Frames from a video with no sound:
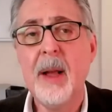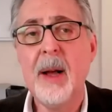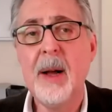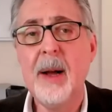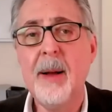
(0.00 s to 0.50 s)

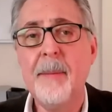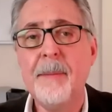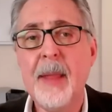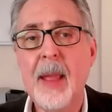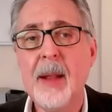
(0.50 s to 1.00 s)

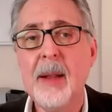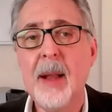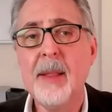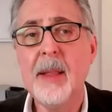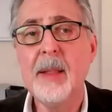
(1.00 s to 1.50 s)
And I
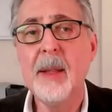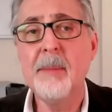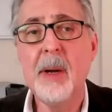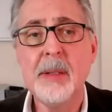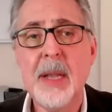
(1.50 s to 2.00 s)
think that
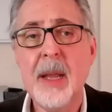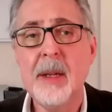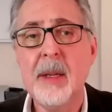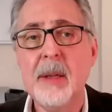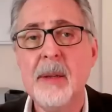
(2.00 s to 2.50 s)

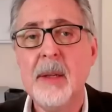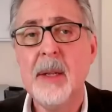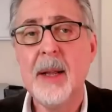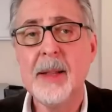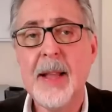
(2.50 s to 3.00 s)
Montana,
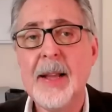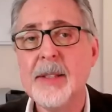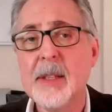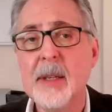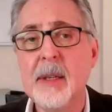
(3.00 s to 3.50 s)

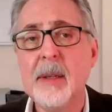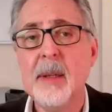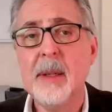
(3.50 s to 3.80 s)
Alaska,